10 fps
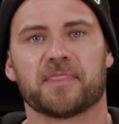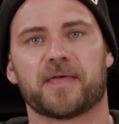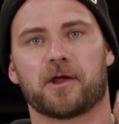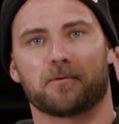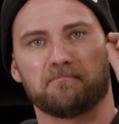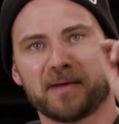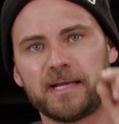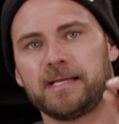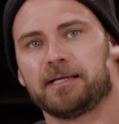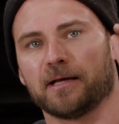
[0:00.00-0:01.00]
They are
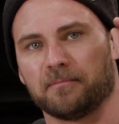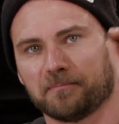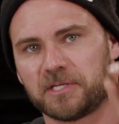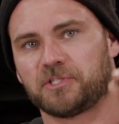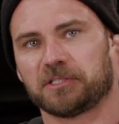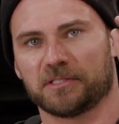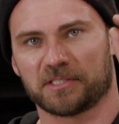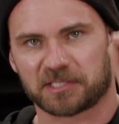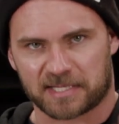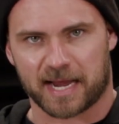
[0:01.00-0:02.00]
meeting emission
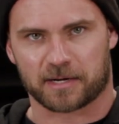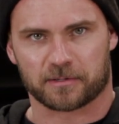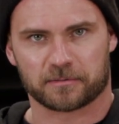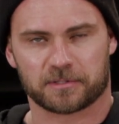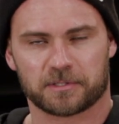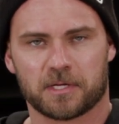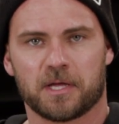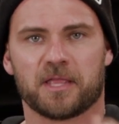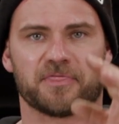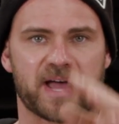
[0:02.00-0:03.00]
standards.
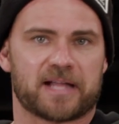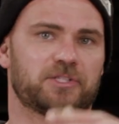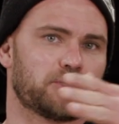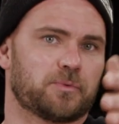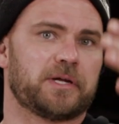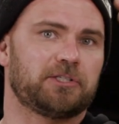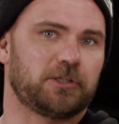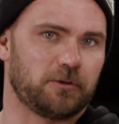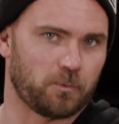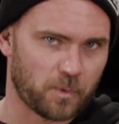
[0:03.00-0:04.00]
That's the
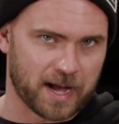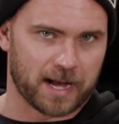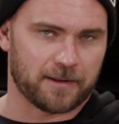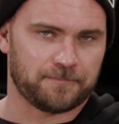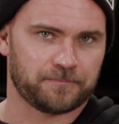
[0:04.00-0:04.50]
reason why.